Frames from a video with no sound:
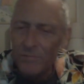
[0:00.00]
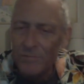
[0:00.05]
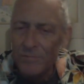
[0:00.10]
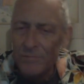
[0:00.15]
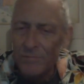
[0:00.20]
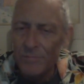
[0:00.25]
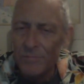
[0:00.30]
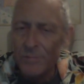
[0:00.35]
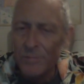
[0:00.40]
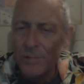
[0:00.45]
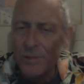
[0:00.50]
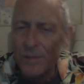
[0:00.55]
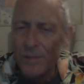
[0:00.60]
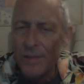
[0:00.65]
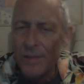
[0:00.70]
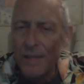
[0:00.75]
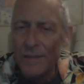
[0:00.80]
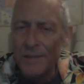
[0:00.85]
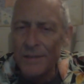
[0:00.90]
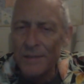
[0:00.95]

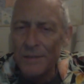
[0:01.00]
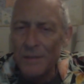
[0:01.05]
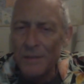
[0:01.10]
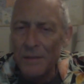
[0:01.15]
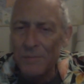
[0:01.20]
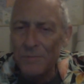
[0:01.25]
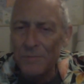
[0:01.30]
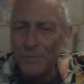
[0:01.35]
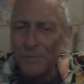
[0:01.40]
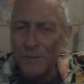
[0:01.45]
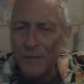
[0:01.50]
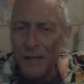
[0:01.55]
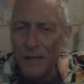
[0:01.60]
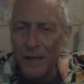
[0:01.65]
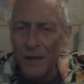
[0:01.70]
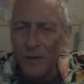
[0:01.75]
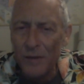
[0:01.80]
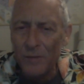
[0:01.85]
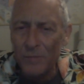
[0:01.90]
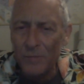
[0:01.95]
That's enough for
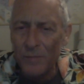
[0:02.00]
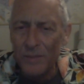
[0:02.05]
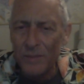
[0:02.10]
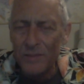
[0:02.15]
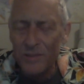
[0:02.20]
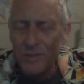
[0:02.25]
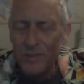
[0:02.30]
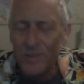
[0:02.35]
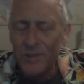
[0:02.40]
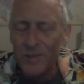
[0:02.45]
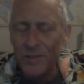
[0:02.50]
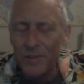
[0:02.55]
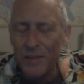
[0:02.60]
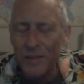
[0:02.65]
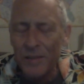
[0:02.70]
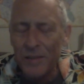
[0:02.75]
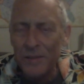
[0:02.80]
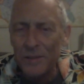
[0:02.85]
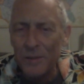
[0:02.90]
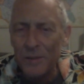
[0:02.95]
now, but just to
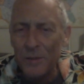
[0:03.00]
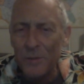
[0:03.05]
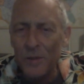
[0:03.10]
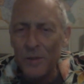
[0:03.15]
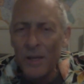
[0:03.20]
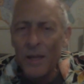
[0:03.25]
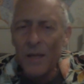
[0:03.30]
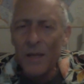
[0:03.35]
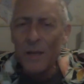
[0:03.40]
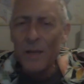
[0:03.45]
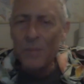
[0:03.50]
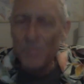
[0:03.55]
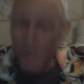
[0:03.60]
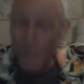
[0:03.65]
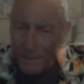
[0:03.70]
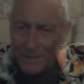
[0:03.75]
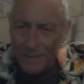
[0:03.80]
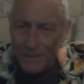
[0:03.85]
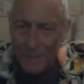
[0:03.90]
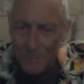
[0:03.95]
let you know,
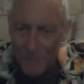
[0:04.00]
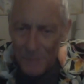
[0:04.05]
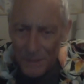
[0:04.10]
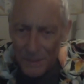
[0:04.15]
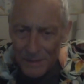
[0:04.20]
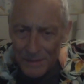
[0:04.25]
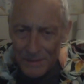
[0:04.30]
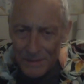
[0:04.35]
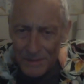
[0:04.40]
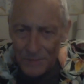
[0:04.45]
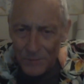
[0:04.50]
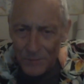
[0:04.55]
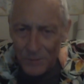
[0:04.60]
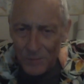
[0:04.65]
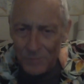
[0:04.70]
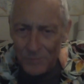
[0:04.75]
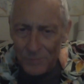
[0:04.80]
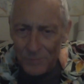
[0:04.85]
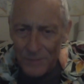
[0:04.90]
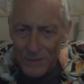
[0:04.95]
big dumb media is
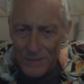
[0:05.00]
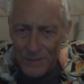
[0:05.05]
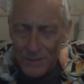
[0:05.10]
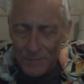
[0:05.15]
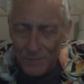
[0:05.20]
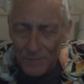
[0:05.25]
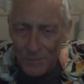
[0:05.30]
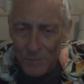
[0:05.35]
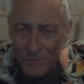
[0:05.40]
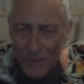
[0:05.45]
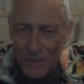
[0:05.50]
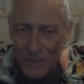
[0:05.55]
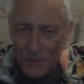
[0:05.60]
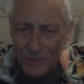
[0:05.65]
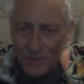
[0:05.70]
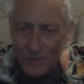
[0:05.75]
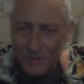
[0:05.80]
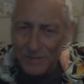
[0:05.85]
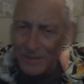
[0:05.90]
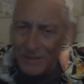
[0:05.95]
full of
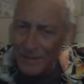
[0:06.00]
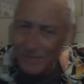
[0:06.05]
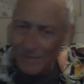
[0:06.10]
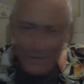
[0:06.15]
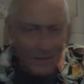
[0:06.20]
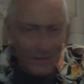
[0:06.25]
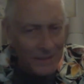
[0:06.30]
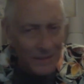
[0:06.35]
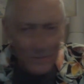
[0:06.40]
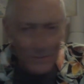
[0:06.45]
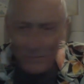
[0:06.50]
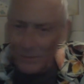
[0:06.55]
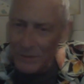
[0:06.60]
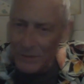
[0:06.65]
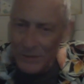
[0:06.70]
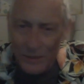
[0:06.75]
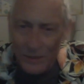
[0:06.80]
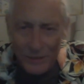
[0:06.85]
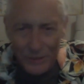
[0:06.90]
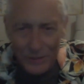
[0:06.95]
misinformation. They've done it for
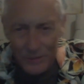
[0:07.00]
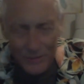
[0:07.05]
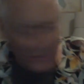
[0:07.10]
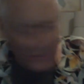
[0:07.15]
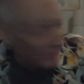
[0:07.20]
years and